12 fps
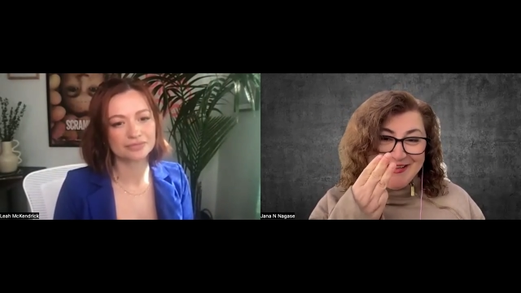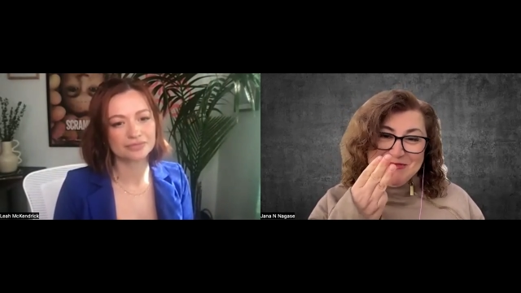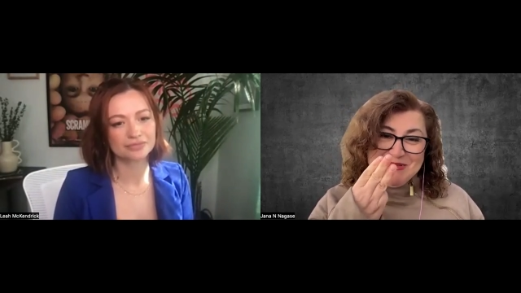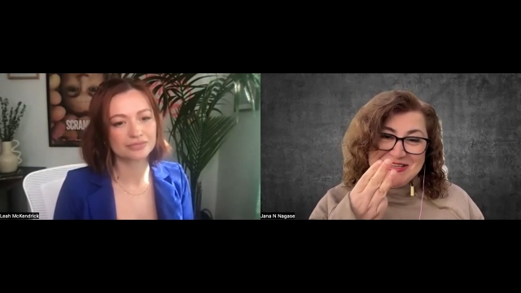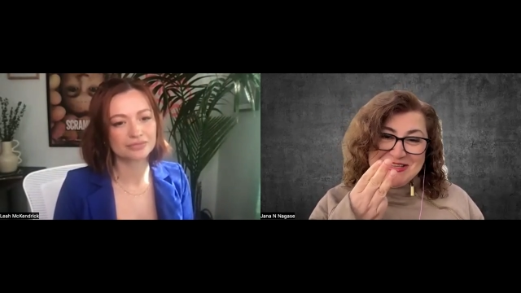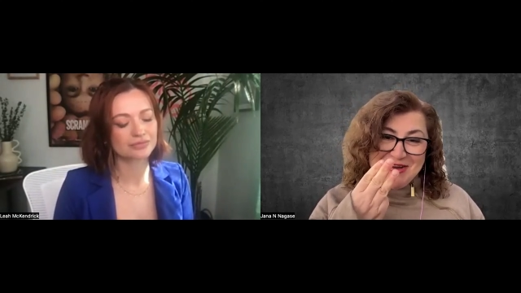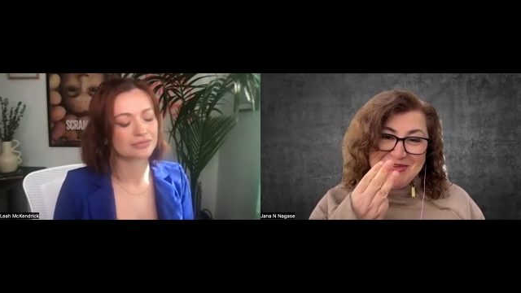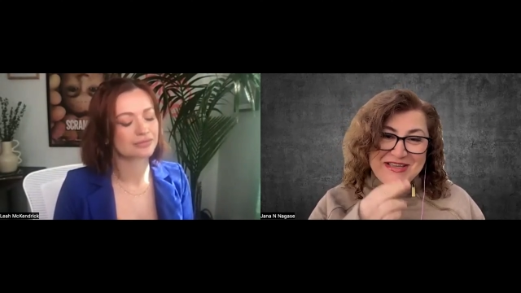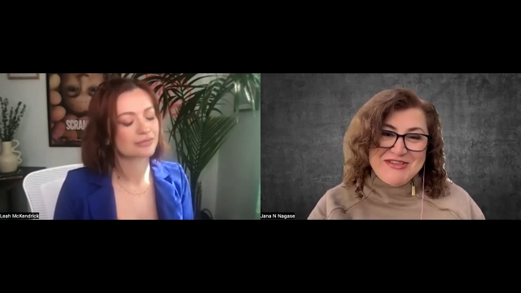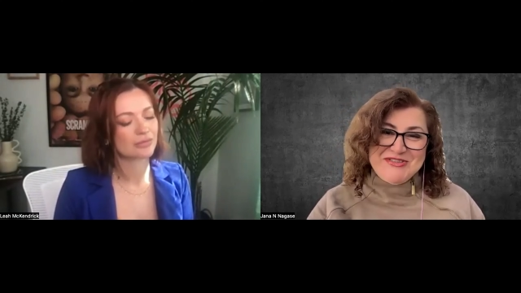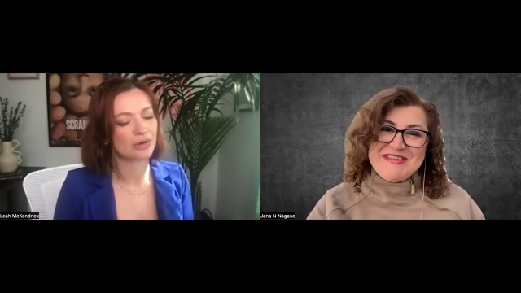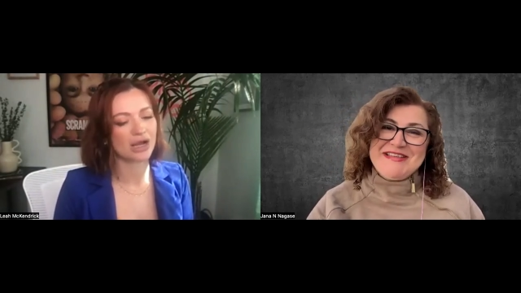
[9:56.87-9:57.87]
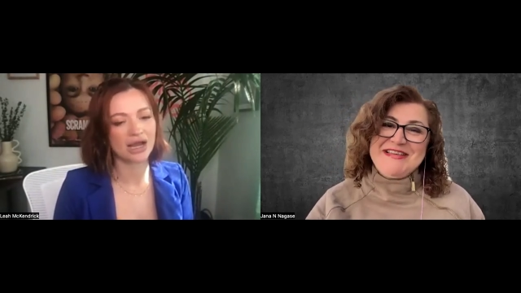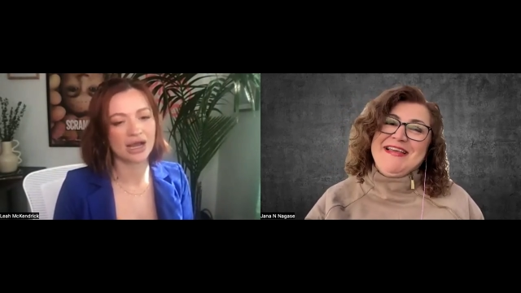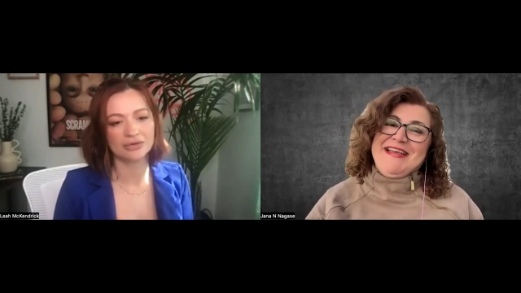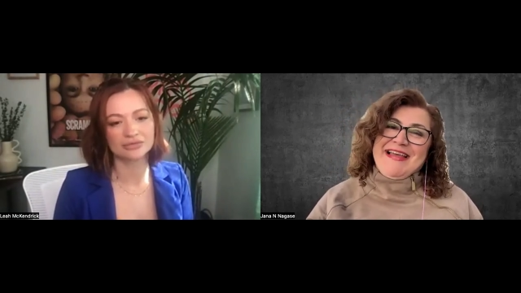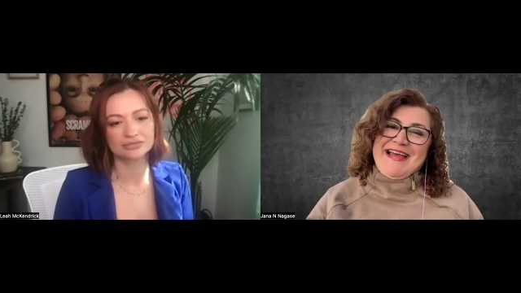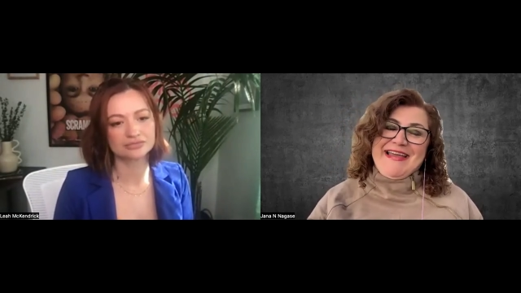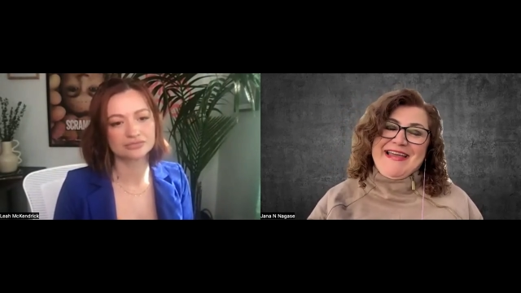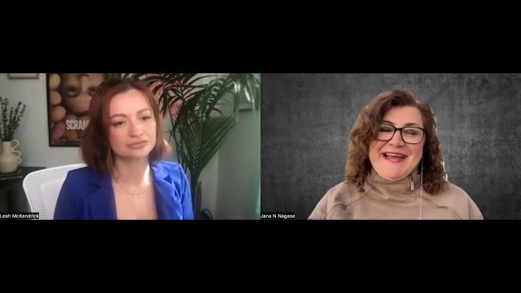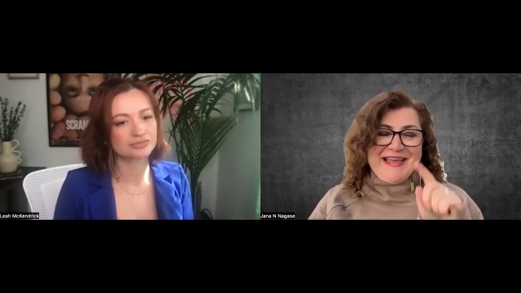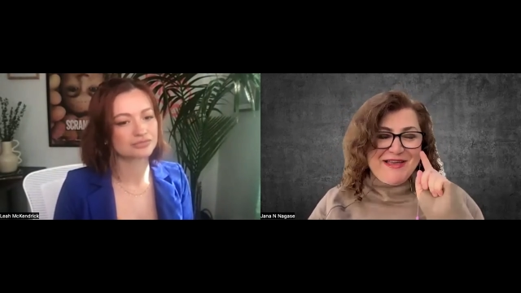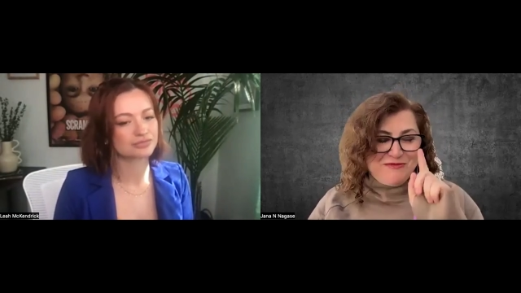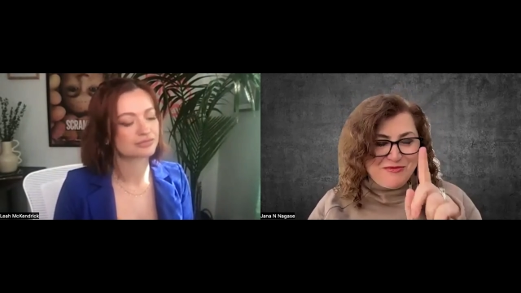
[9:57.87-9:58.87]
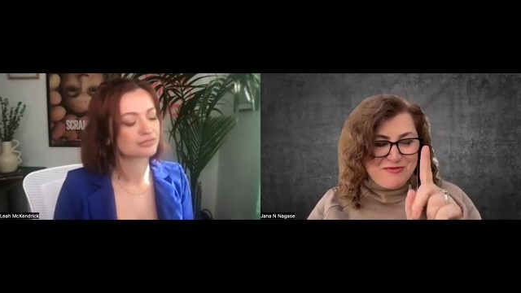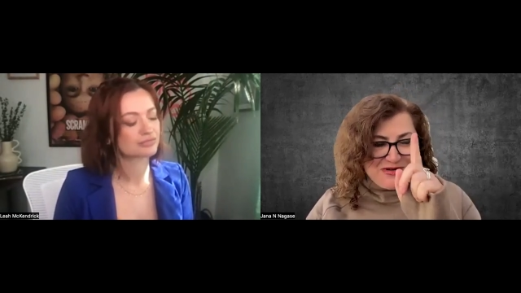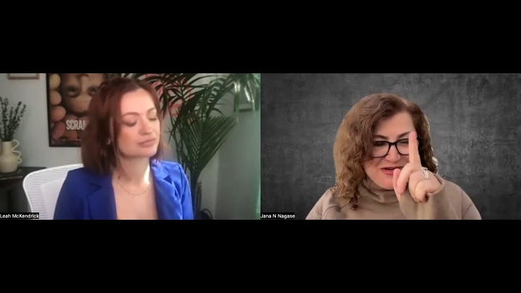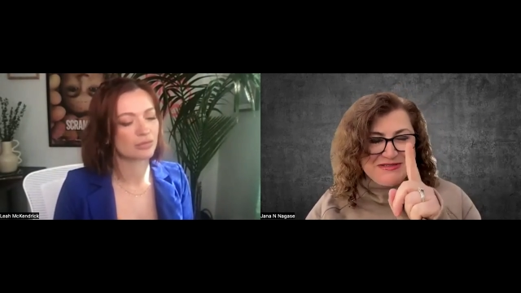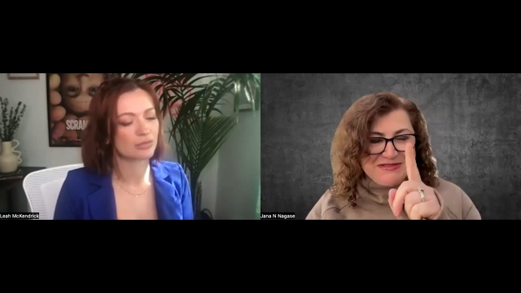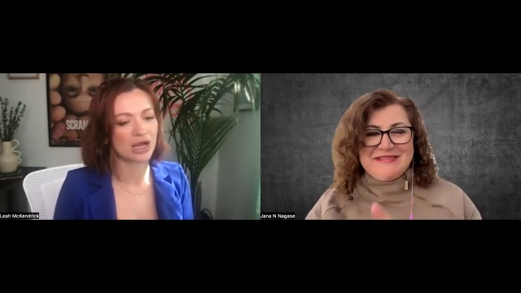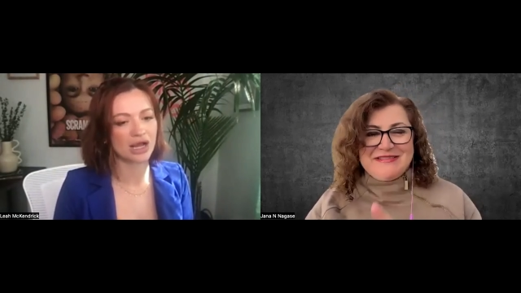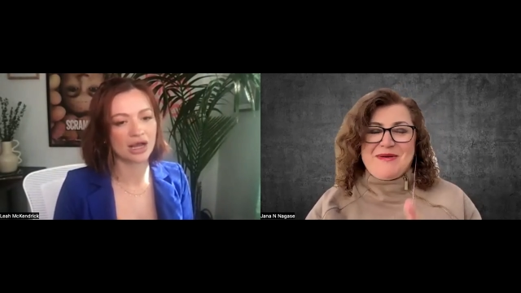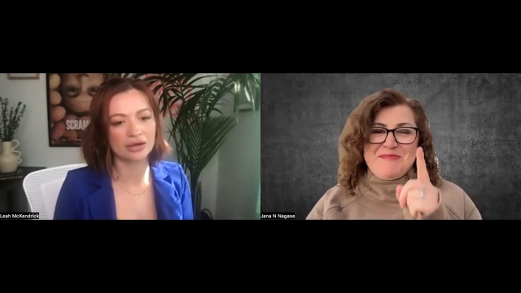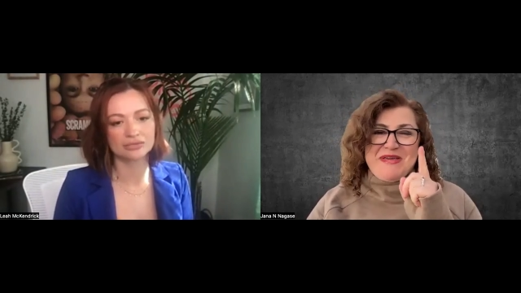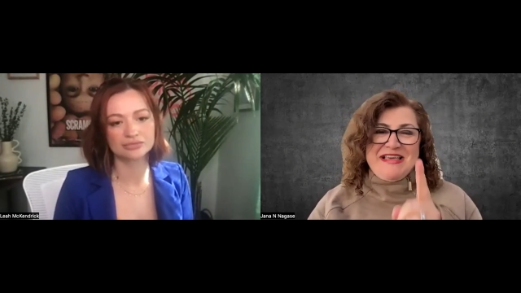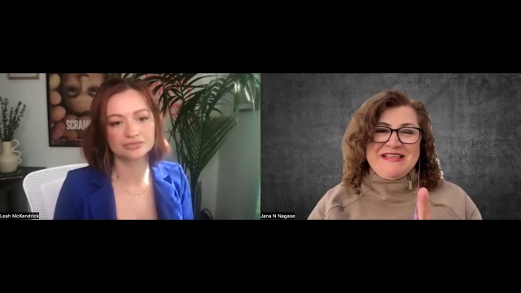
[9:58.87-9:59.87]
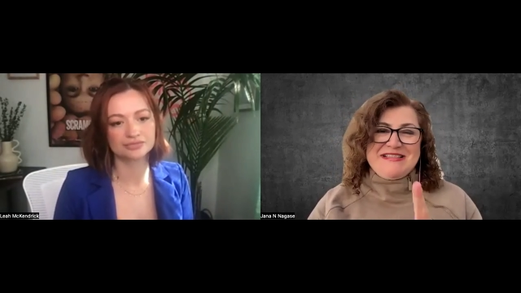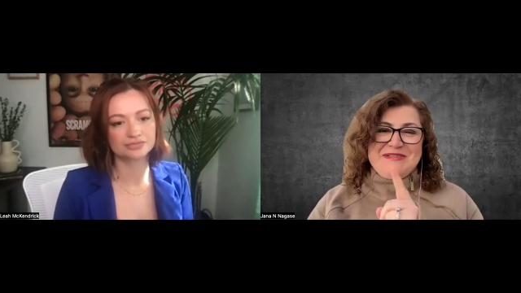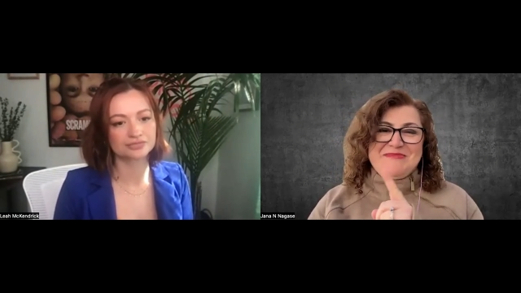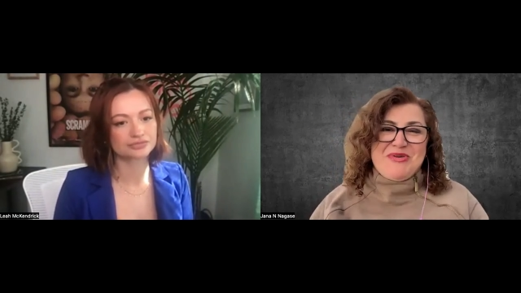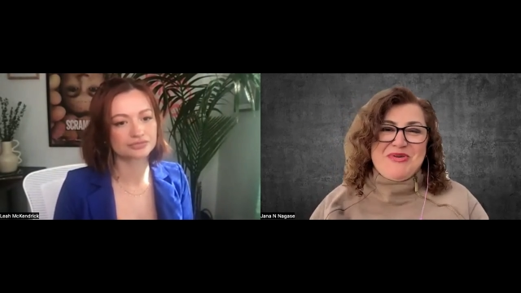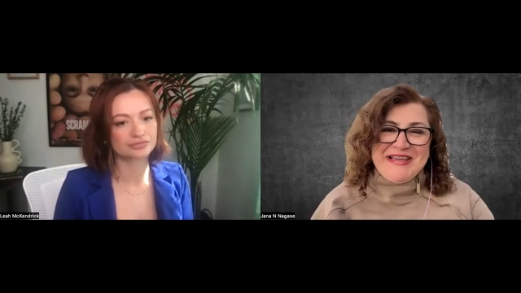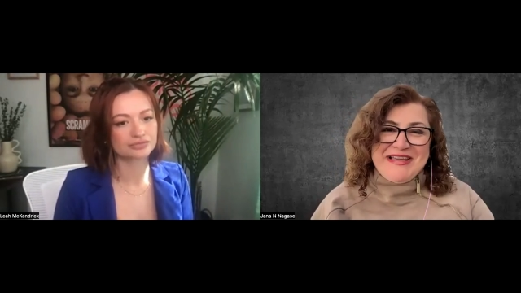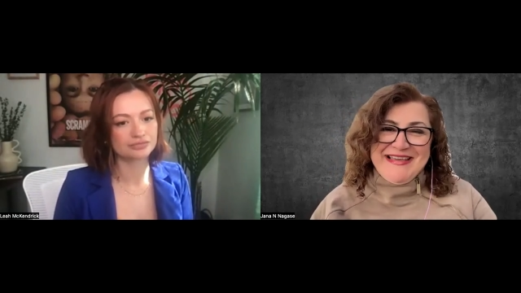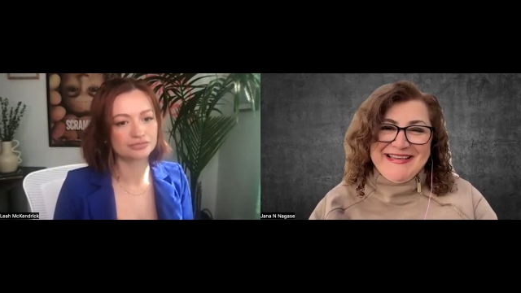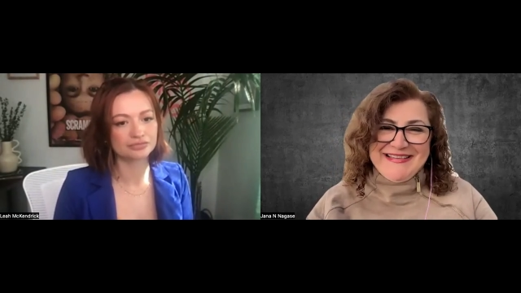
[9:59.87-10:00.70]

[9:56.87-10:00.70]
Speaker 1: miscarriage wow and i have one amazing boy